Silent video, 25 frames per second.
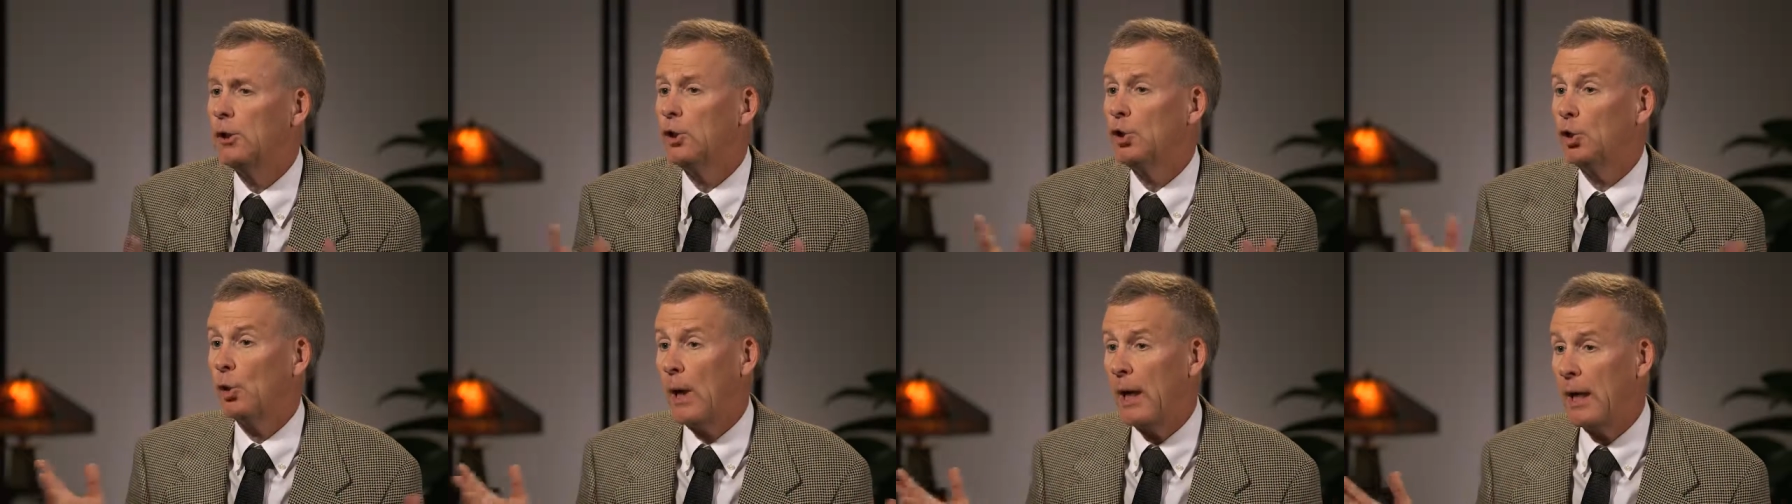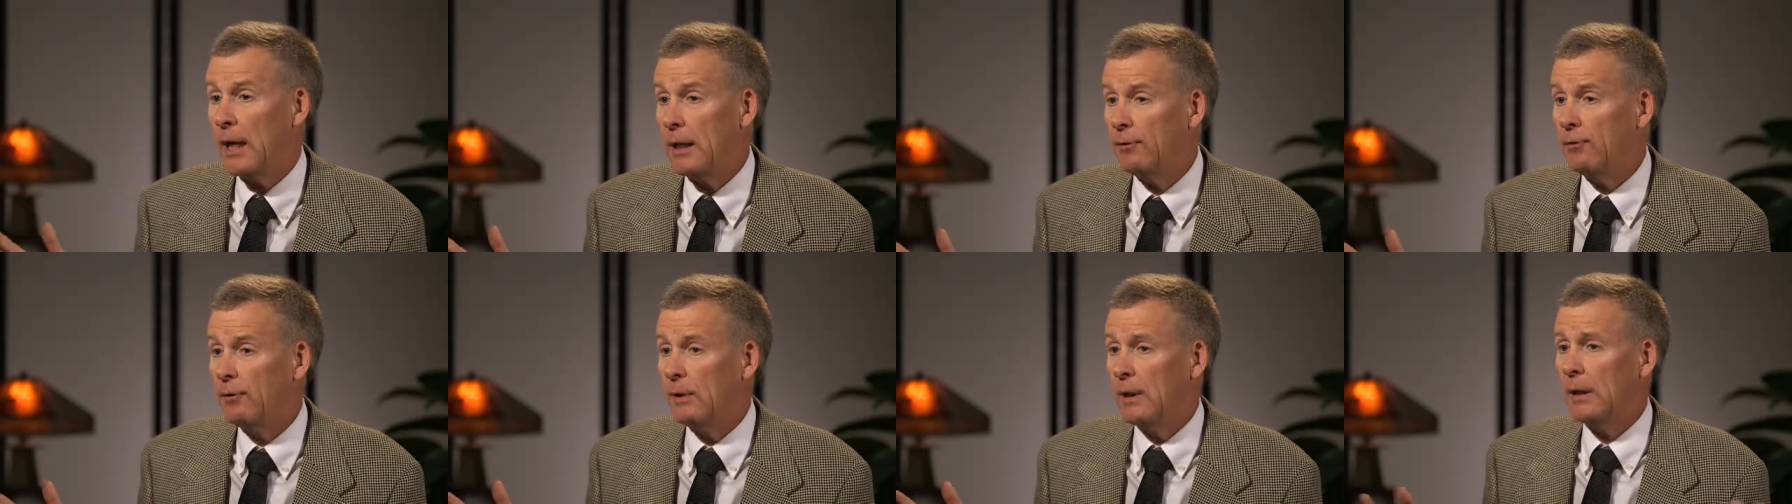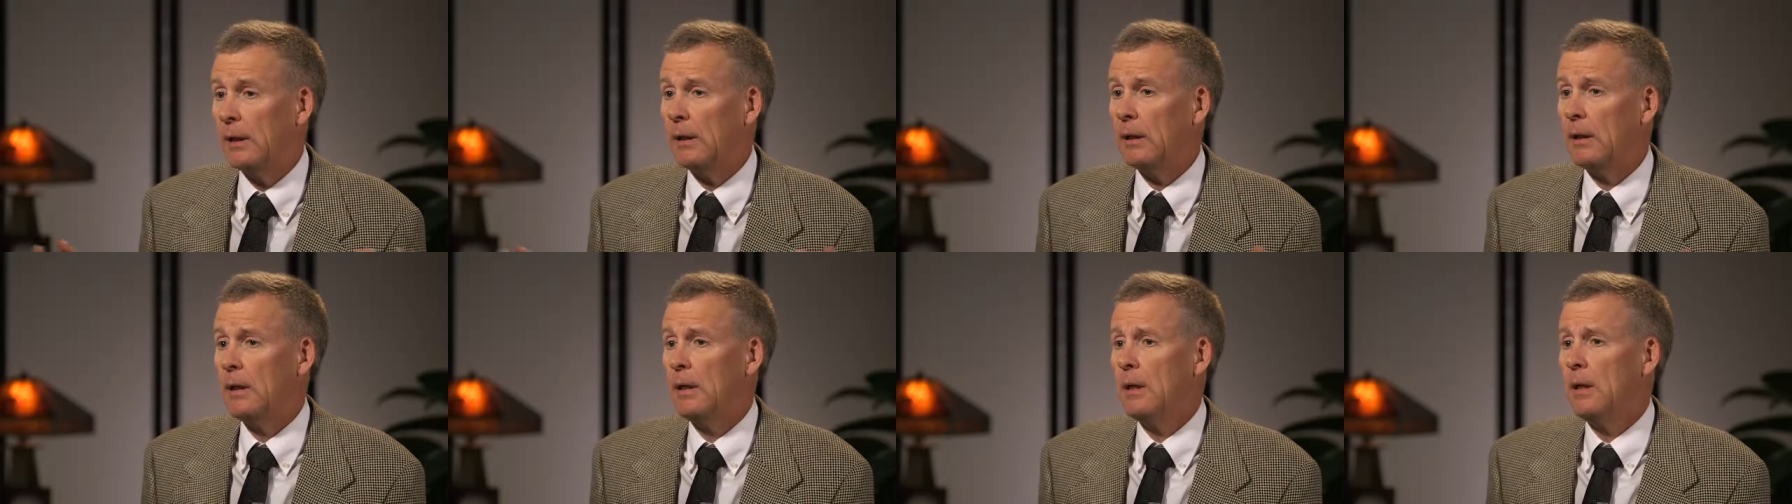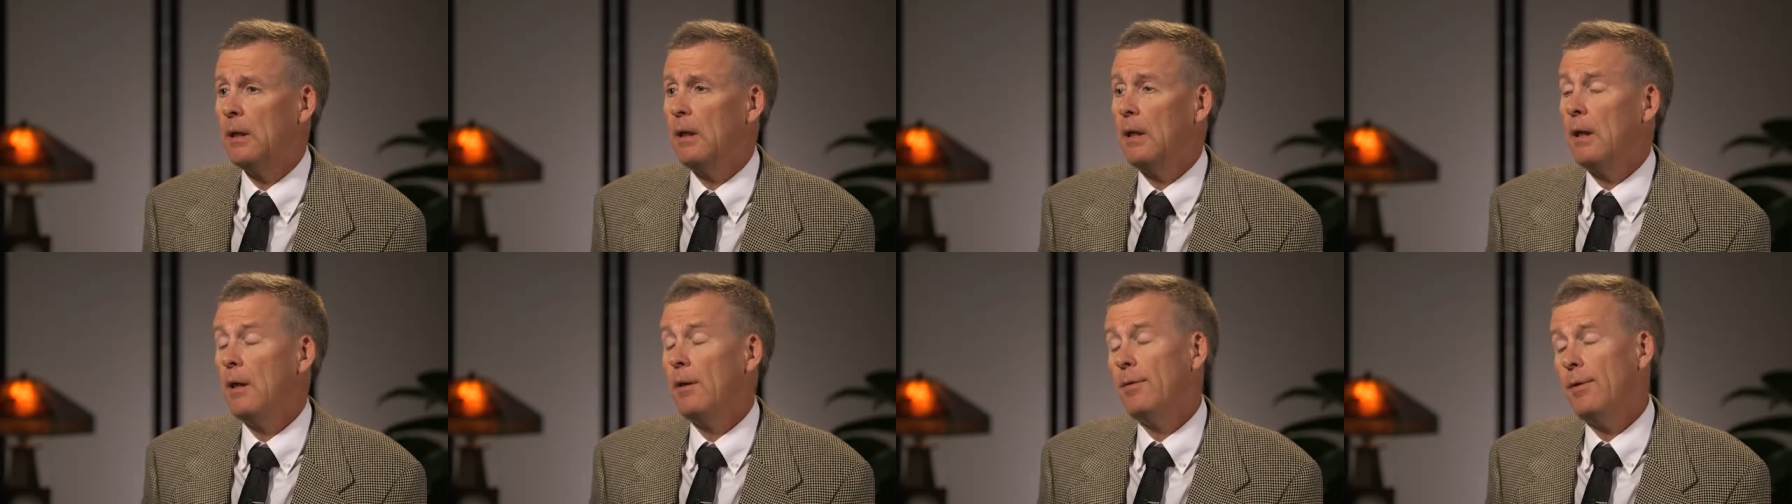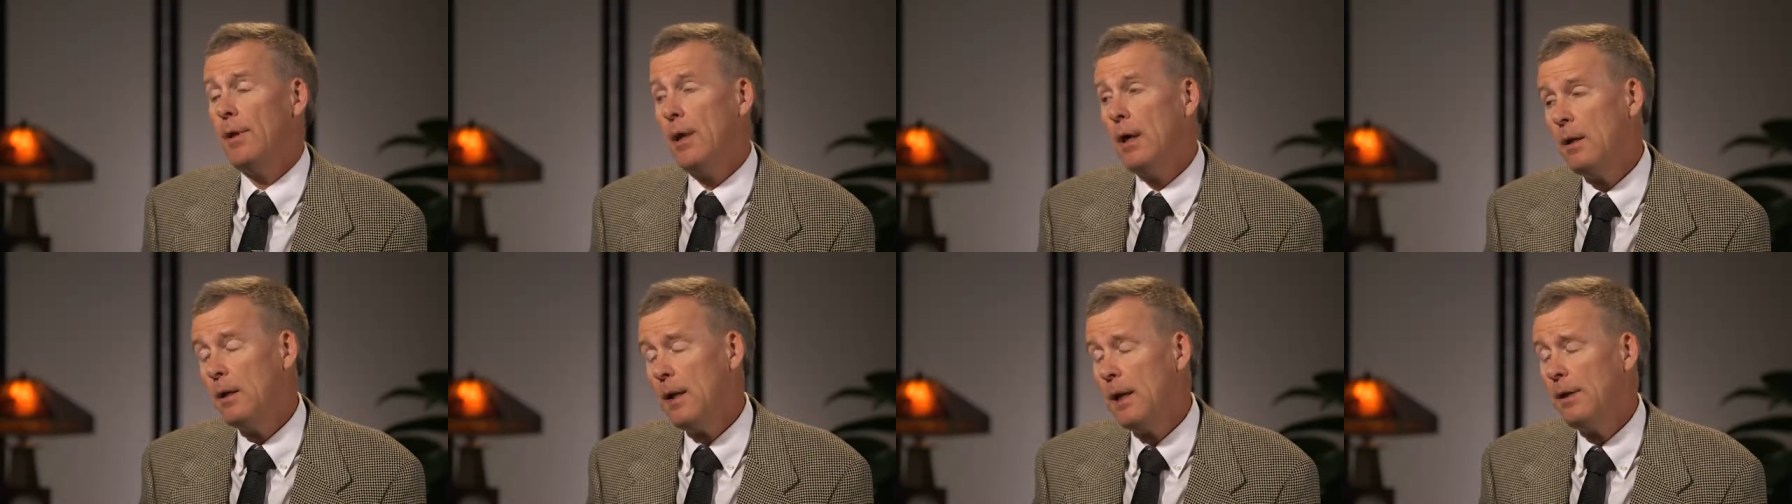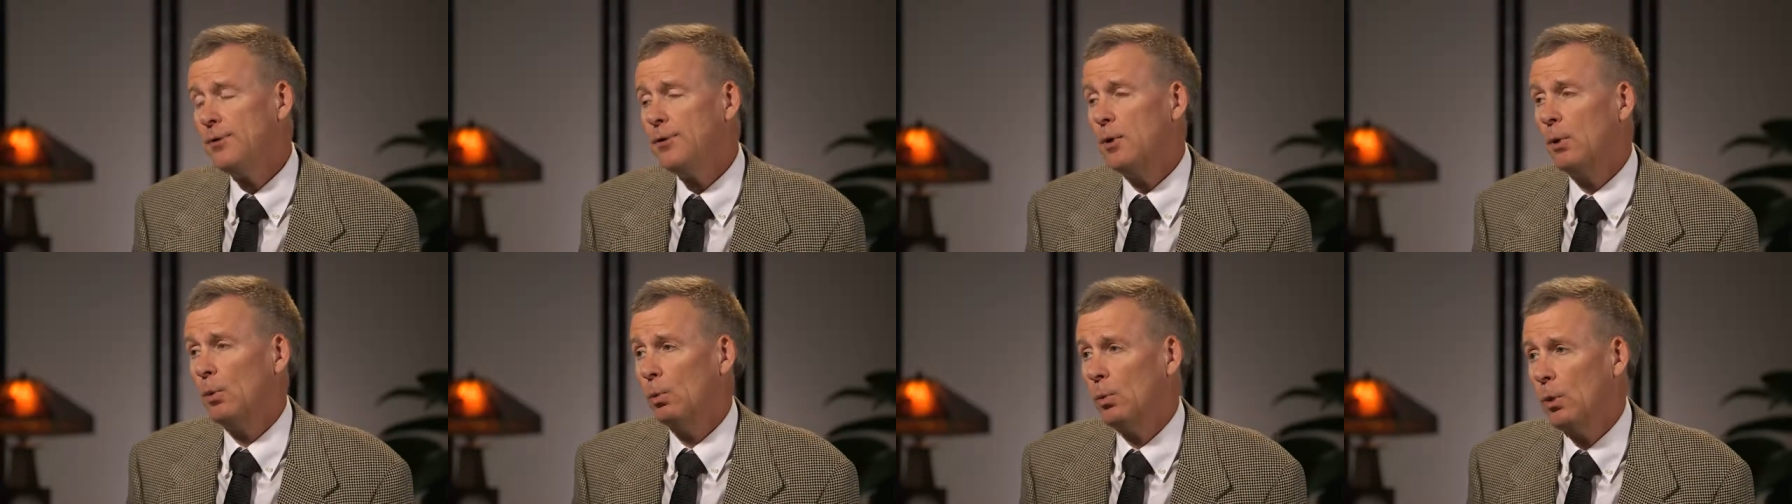driving, then
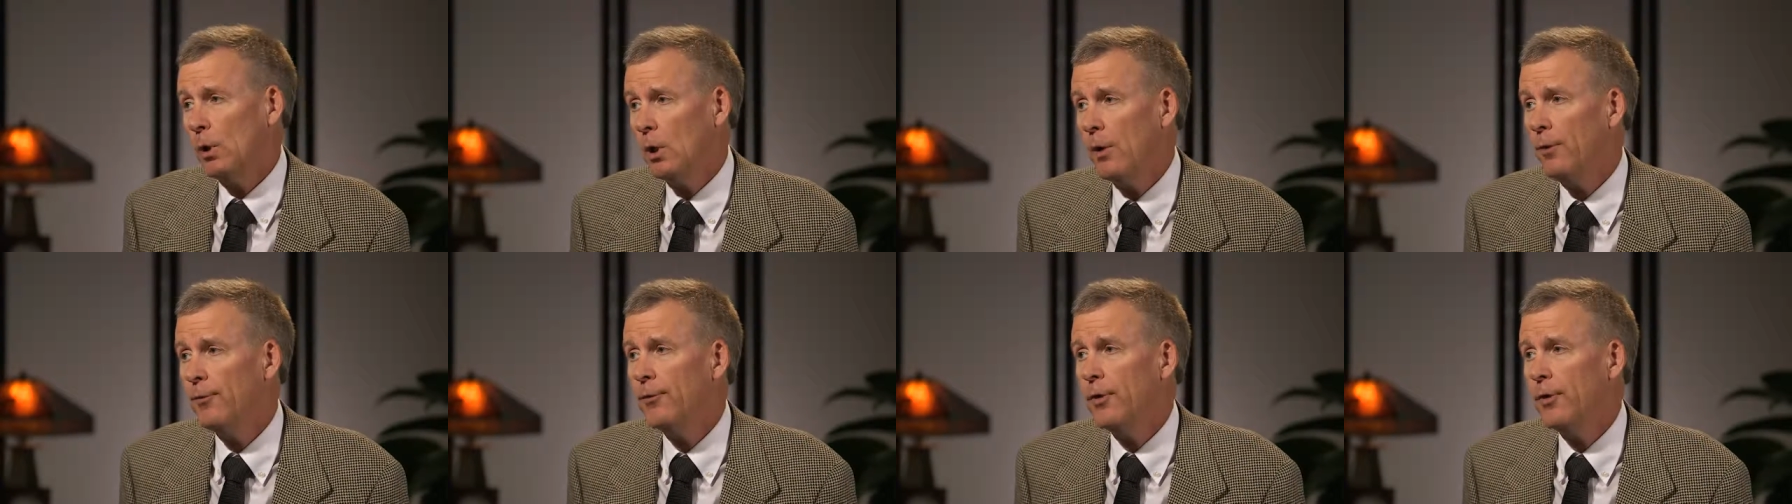that's a real